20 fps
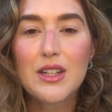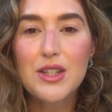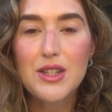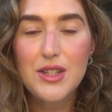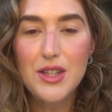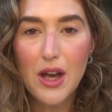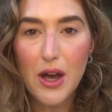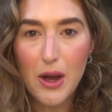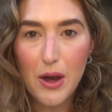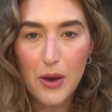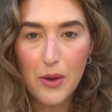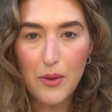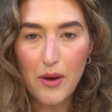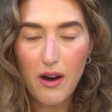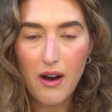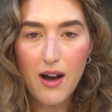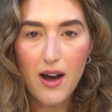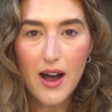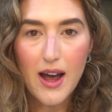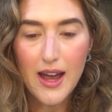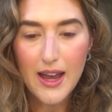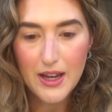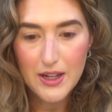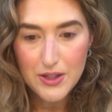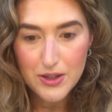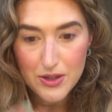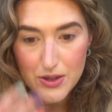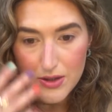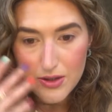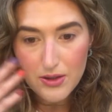So I
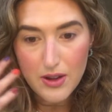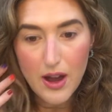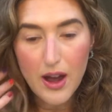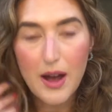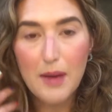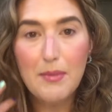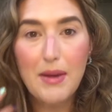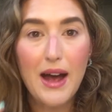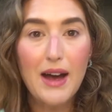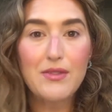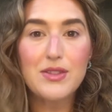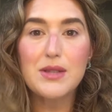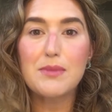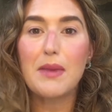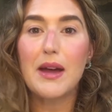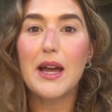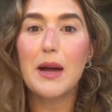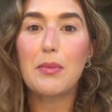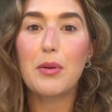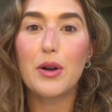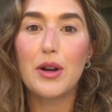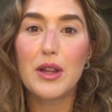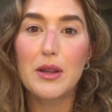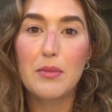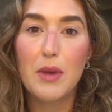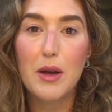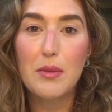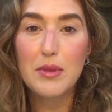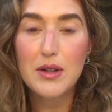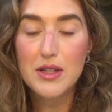have some makeup on at the
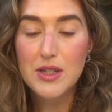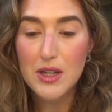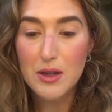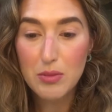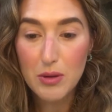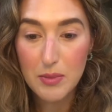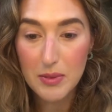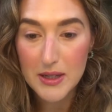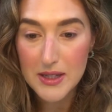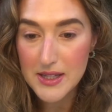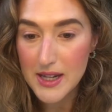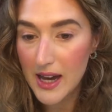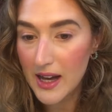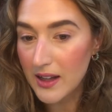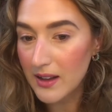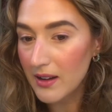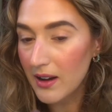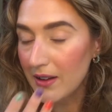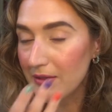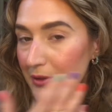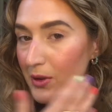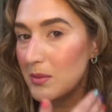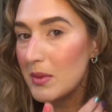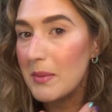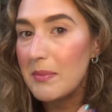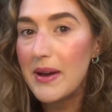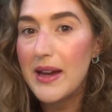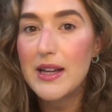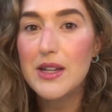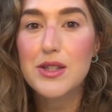moment, as you can probably tell. I've got my
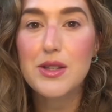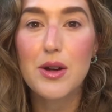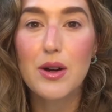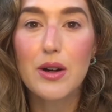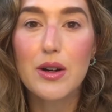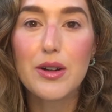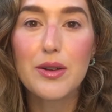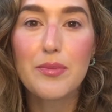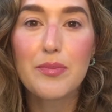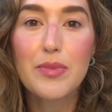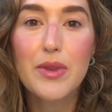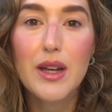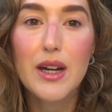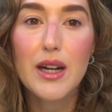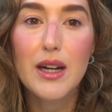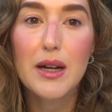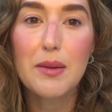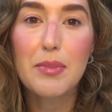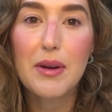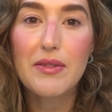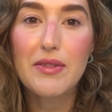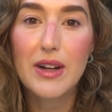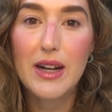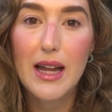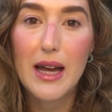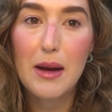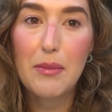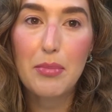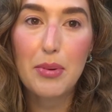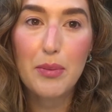base on, a bit of a
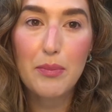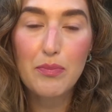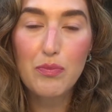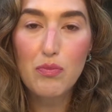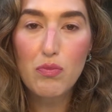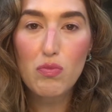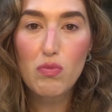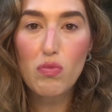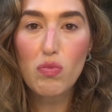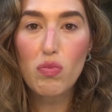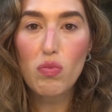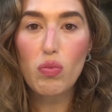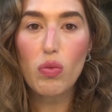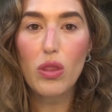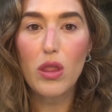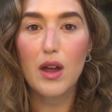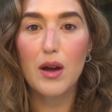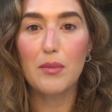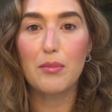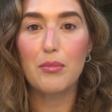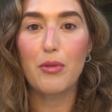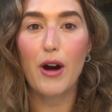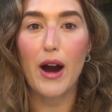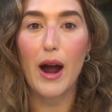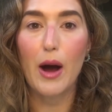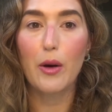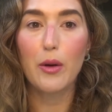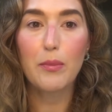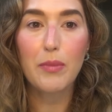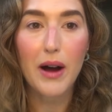lip and
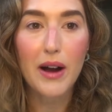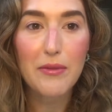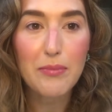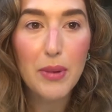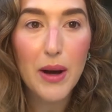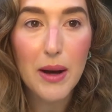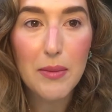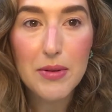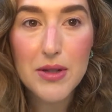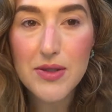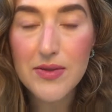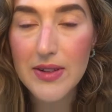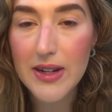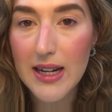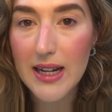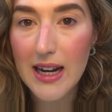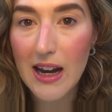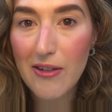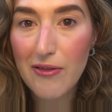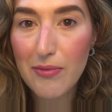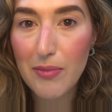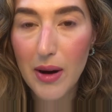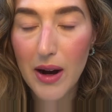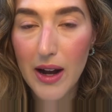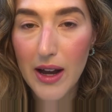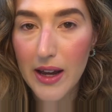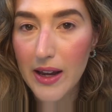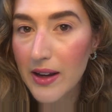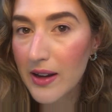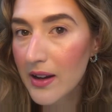brow, but I've purposefully left
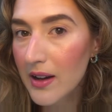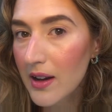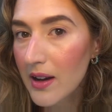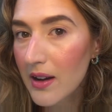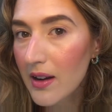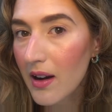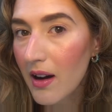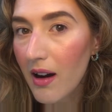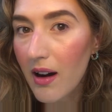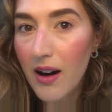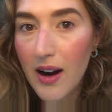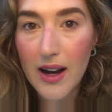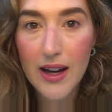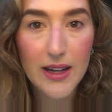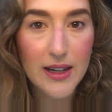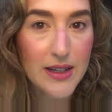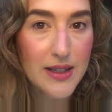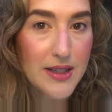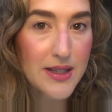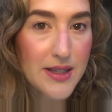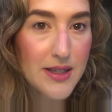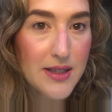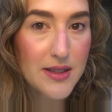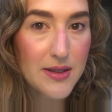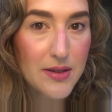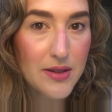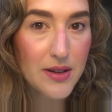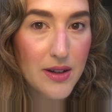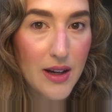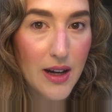my eyes
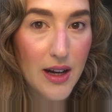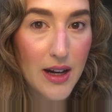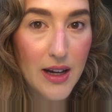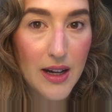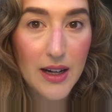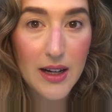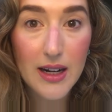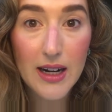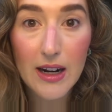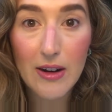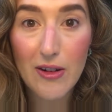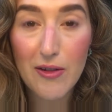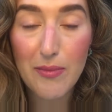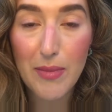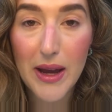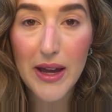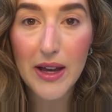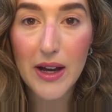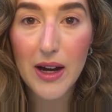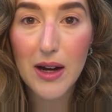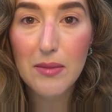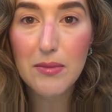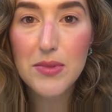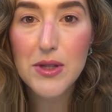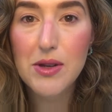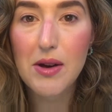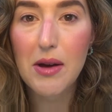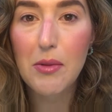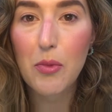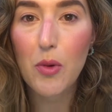clear of makeup.
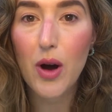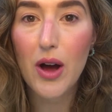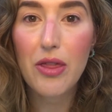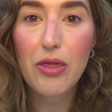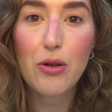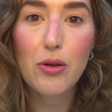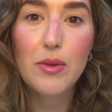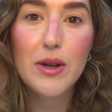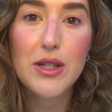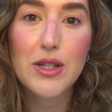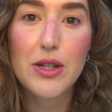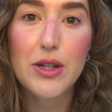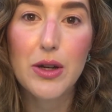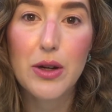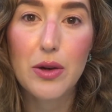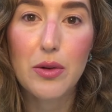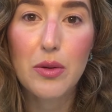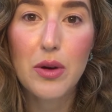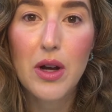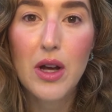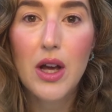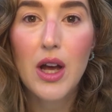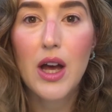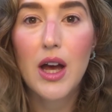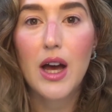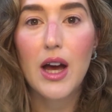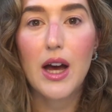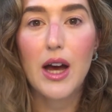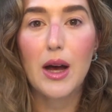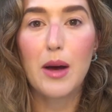So what I thought we'd do
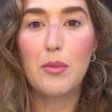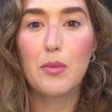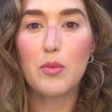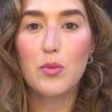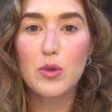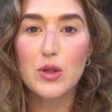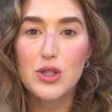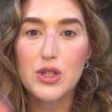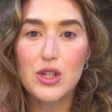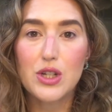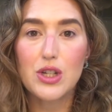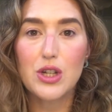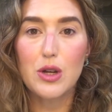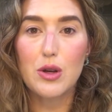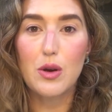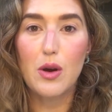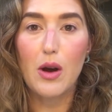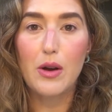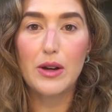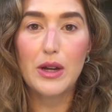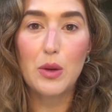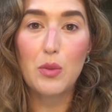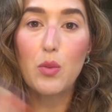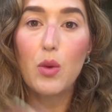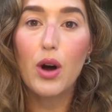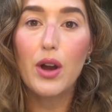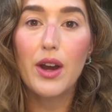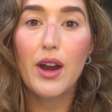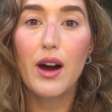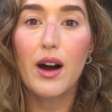was to do only
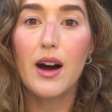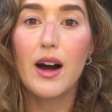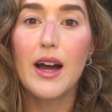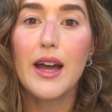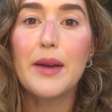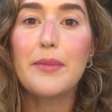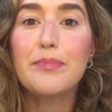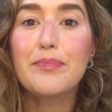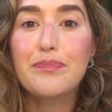one eye,